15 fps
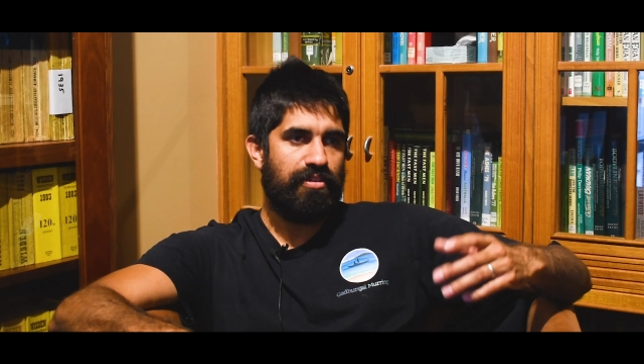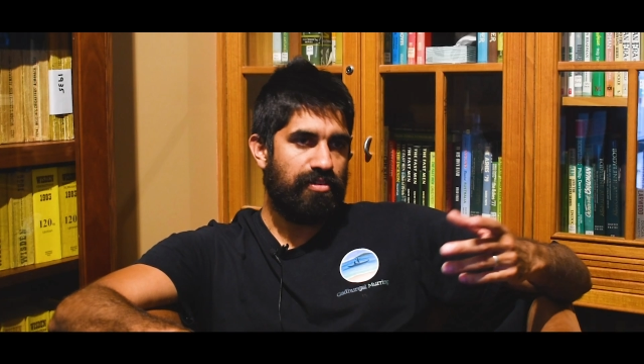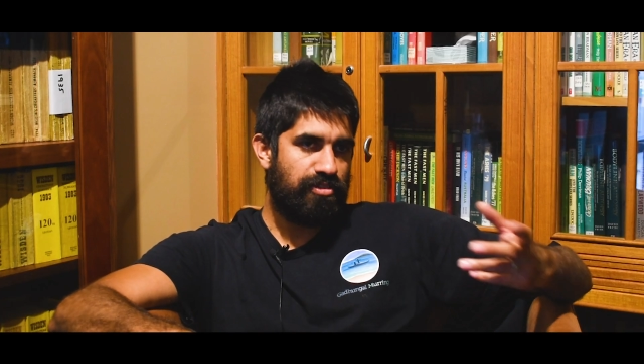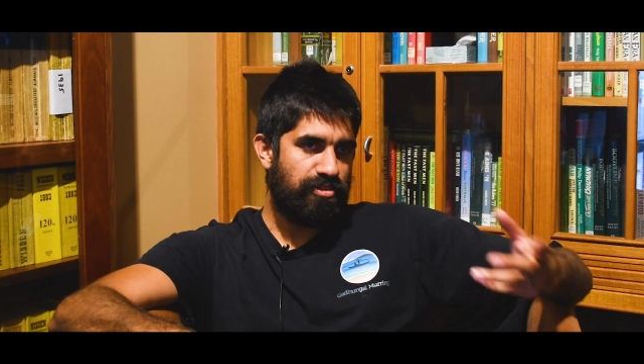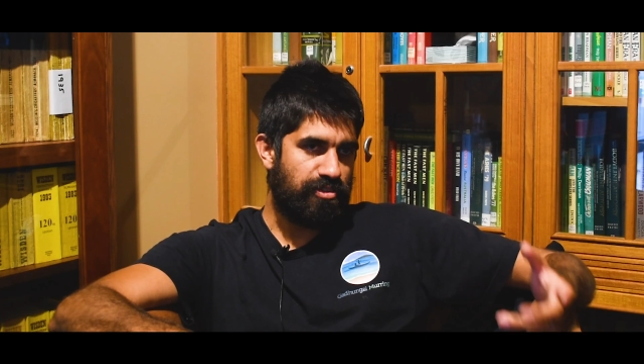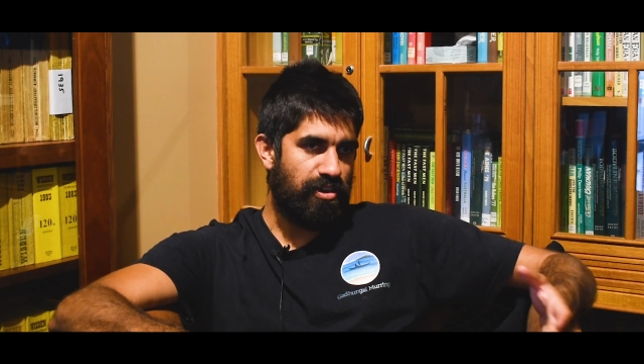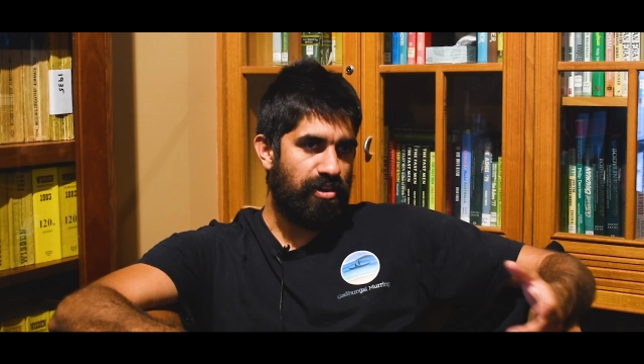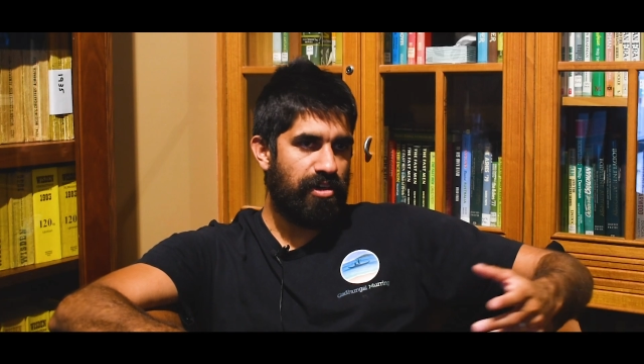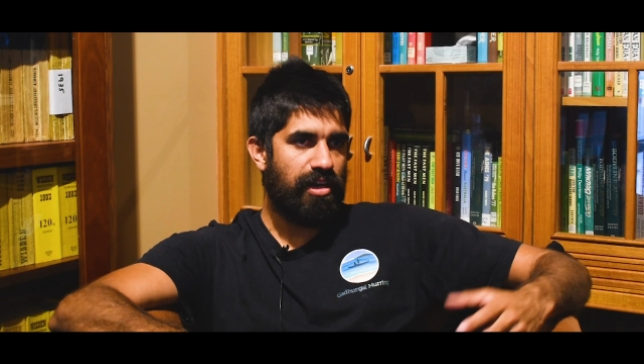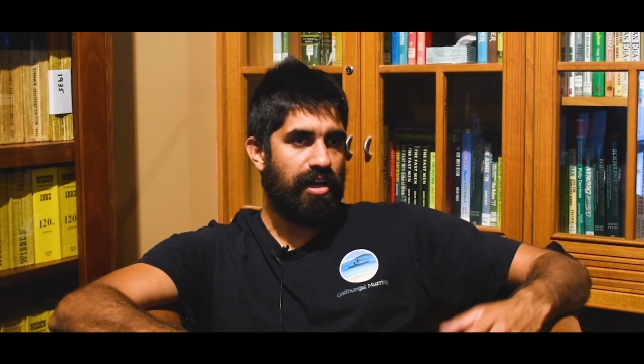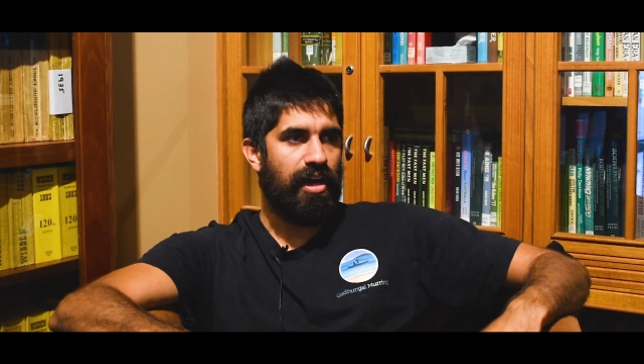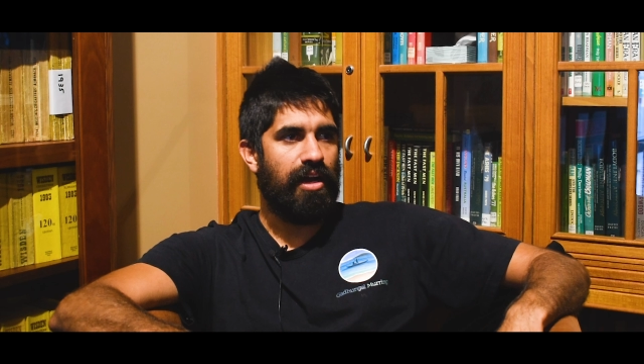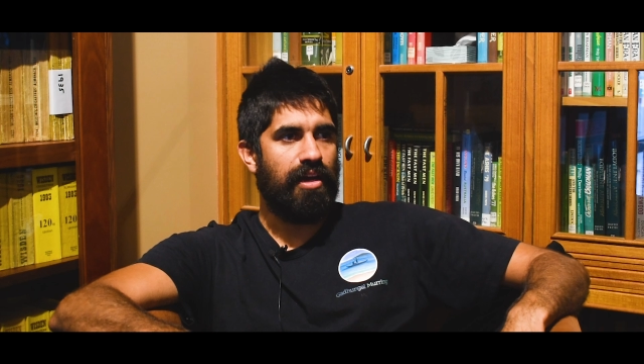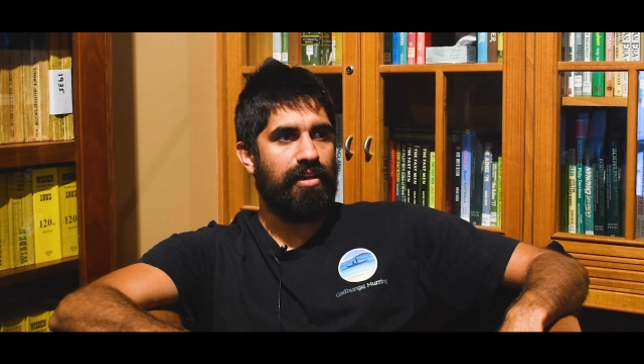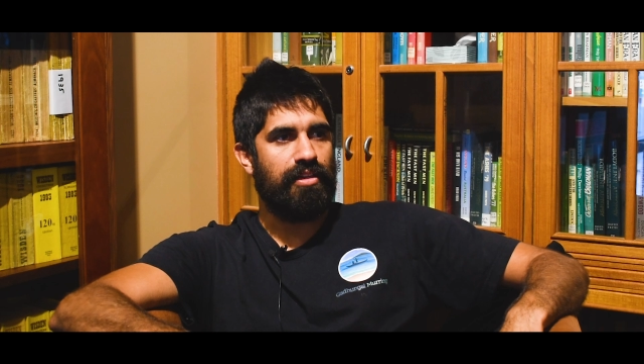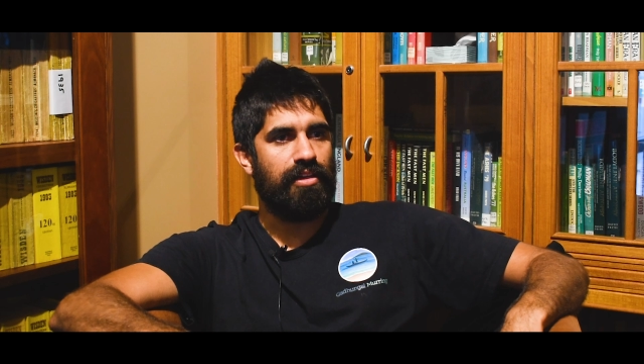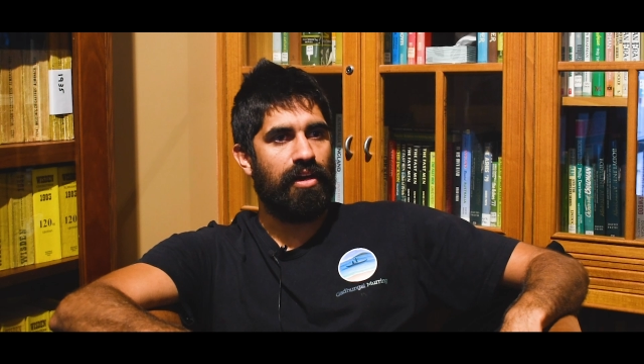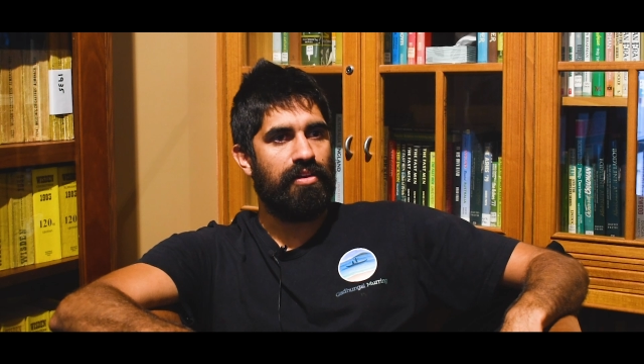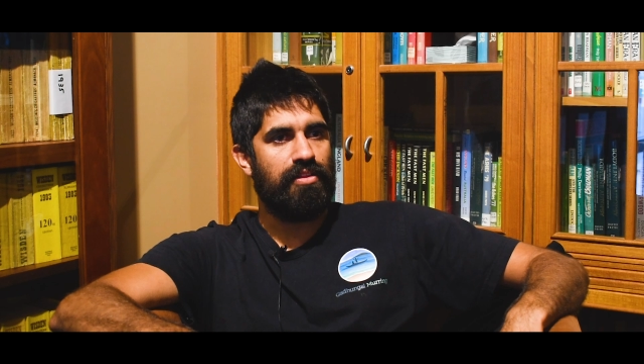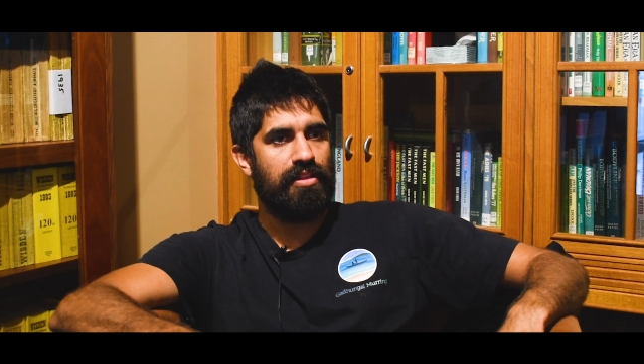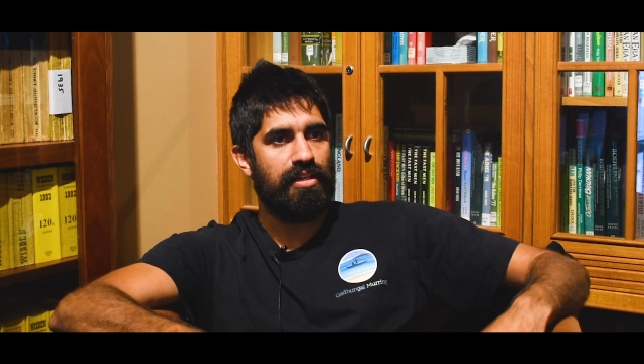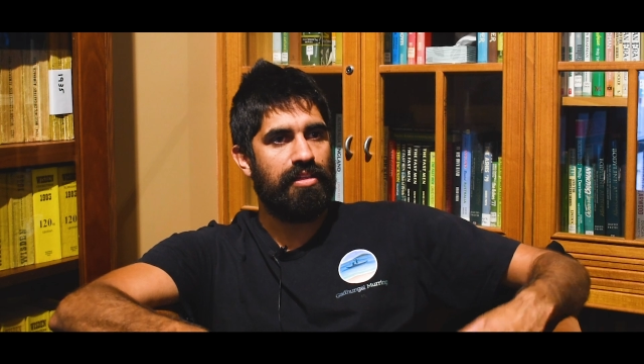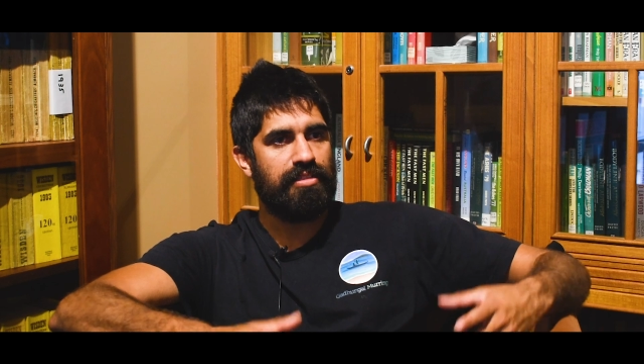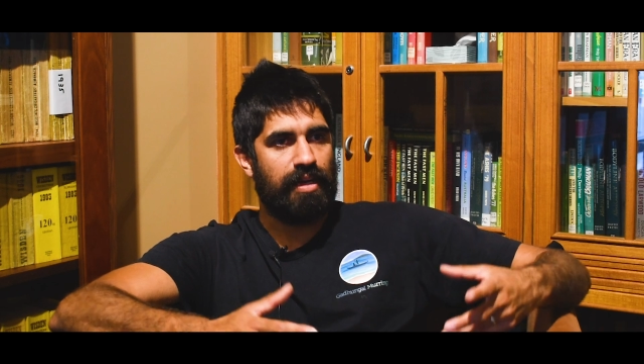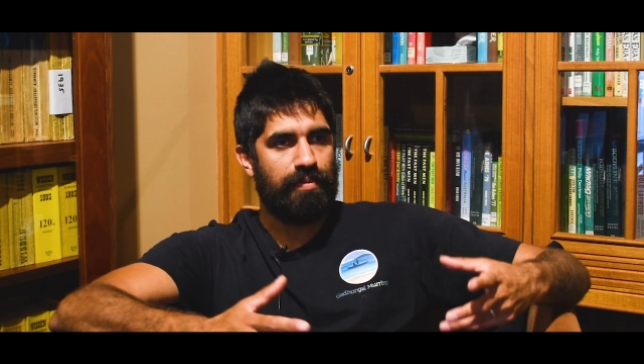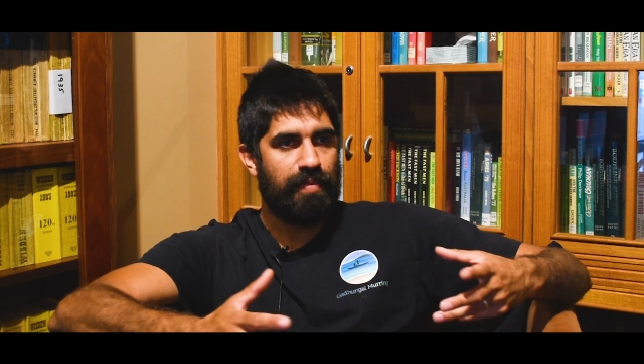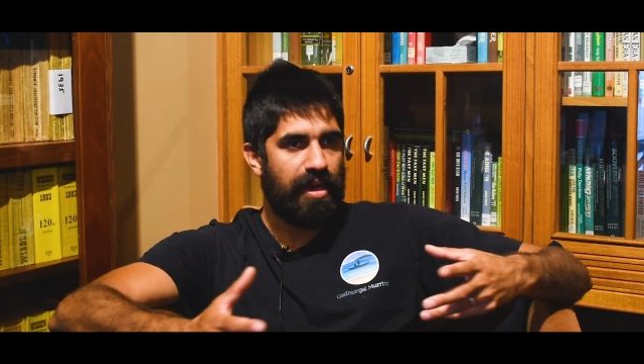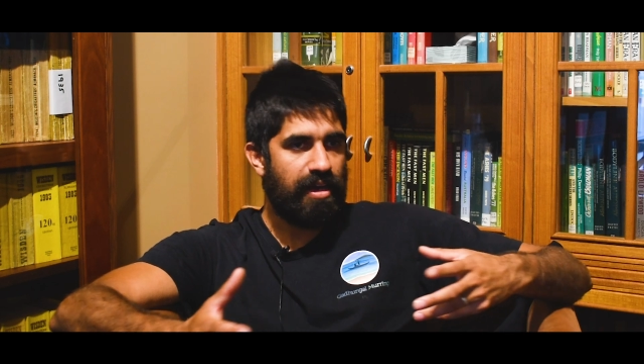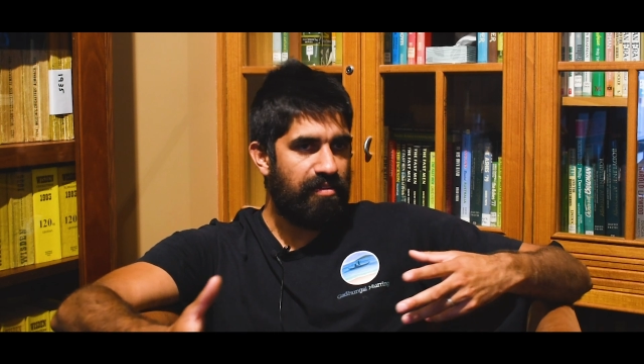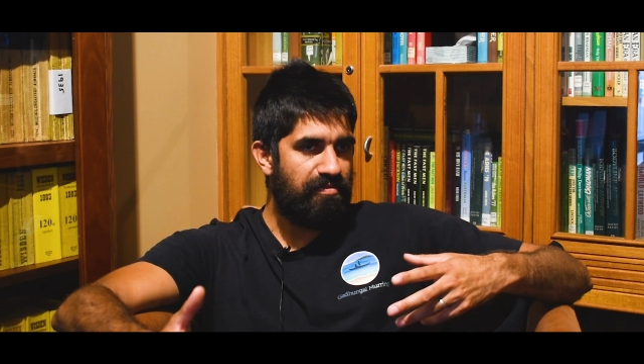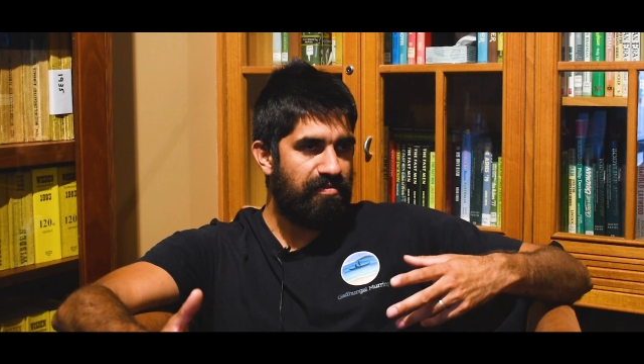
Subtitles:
and stronger, you know, things that make it